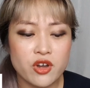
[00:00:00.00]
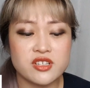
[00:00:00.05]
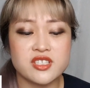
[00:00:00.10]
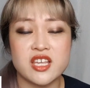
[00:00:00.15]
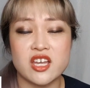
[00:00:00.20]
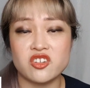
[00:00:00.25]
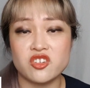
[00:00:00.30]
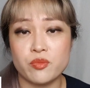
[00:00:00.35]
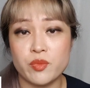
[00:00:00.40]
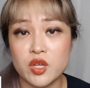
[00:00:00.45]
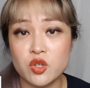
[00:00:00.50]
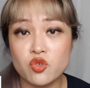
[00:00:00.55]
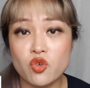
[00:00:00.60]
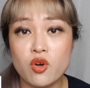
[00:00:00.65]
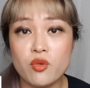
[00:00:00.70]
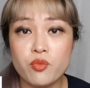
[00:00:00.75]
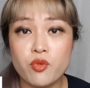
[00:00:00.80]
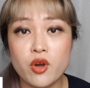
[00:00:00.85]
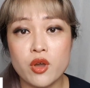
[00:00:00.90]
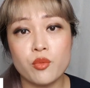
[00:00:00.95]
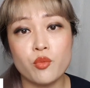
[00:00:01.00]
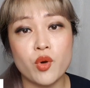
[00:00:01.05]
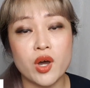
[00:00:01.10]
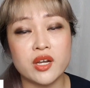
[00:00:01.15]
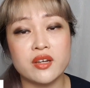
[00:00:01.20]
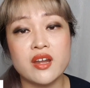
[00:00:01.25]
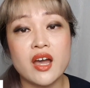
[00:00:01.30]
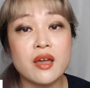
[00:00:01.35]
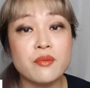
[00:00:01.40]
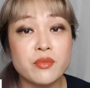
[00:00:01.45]
works out to be
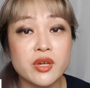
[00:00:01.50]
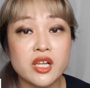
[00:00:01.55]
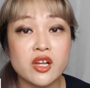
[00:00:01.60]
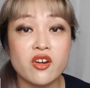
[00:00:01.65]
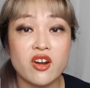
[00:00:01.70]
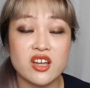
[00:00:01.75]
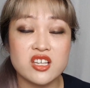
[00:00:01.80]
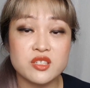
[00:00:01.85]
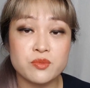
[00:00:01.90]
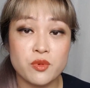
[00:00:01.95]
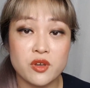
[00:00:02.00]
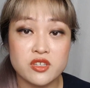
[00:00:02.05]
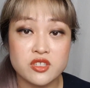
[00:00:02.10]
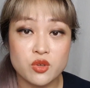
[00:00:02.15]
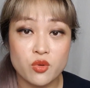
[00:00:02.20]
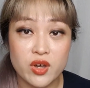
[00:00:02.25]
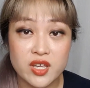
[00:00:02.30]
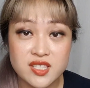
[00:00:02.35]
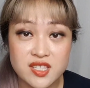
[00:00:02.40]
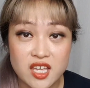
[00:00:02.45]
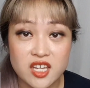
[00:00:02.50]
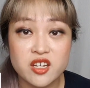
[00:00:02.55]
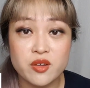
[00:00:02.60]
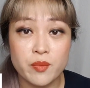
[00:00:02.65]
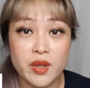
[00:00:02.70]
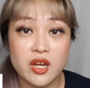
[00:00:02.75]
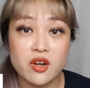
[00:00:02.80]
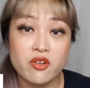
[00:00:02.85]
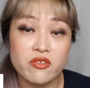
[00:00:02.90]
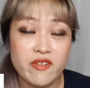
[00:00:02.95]
0.19 milligrams per square
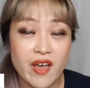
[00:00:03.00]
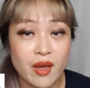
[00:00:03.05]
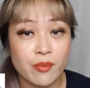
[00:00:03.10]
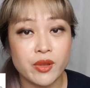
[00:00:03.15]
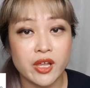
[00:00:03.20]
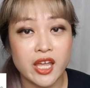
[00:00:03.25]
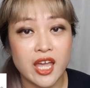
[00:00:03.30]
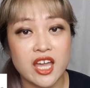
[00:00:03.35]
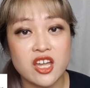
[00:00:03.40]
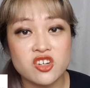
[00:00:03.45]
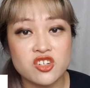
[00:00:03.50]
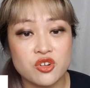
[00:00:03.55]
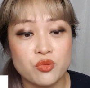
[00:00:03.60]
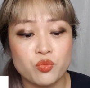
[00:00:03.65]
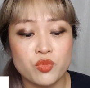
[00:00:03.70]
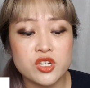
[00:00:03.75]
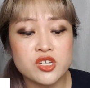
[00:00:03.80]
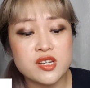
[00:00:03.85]
centimeter of application,